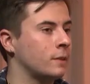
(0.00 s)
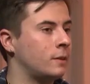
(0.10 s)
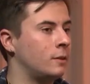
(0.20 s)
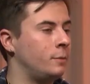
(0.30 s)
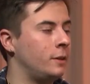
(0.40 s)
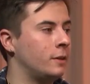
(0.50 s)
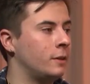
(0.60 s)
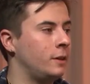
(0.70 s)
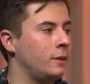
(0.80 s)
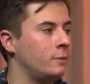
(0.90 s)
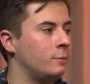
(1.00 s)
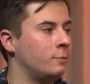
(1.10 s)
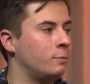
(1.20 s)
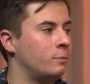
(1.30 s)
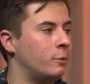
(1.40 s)
I'll be in
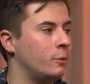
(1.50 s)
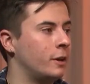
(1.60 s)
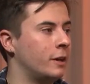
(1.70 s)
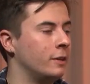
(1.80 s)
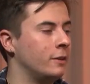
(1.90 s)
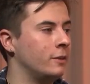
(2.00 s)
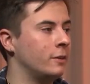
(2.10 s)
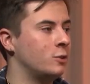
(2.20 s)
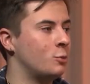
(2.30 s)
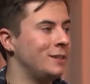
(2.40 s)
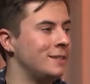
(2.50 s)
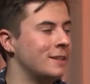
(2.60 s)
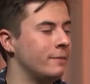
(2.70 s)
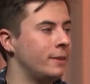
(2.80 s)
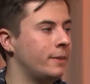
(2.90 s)
Rhode Island on the
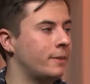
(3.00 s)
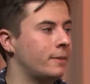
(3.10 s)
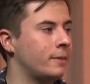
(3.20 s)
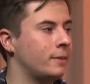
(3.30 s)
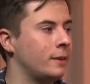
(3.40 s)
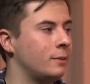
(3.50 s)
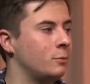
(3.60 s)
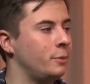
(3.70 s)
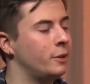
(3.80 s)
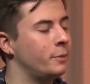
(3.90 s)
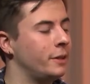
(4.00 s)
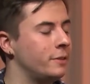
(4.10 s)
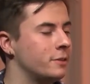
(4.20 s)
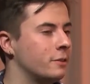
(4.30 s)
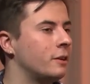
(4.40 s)
27th. That will be on my
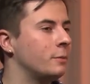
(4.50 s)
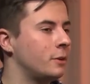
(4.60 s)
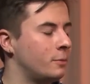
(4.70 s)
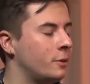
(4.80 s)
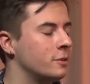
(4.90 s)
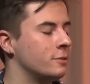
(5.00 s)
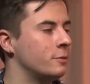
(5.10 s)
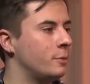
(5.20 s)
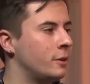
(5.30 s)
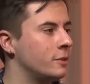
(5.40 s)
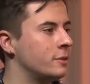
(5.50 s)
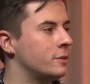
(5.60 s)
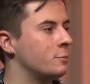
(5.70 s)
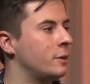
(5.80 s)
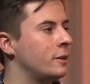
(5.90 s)
Instagram and on Bars Over Bars
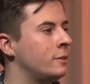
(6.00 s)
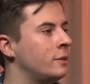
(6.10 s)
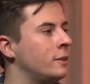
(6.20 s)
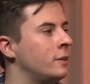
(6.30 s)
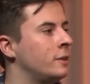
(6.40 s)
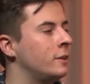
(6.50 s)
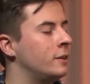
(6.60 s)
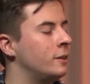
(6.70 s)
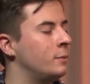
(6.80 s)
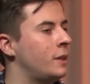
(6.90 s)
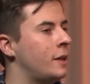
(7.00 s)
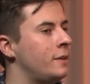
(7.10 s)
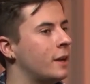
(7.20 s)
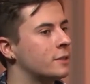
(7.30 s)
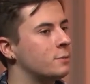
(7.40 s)
as well. And then
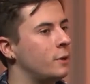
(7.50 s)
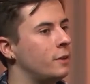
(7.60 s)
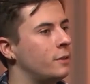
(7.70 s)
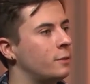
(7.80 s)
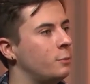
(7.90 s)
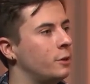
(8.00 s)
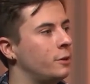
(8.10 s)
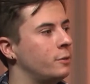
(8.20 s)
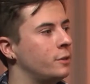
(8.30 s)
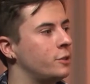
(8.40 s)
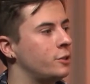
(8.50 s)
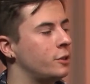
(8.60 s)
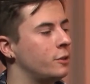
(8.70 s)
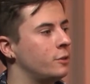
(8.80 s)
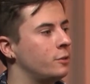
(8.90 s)
next month we're doing a
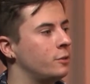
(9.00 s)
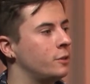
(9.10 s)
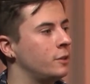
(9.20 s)
show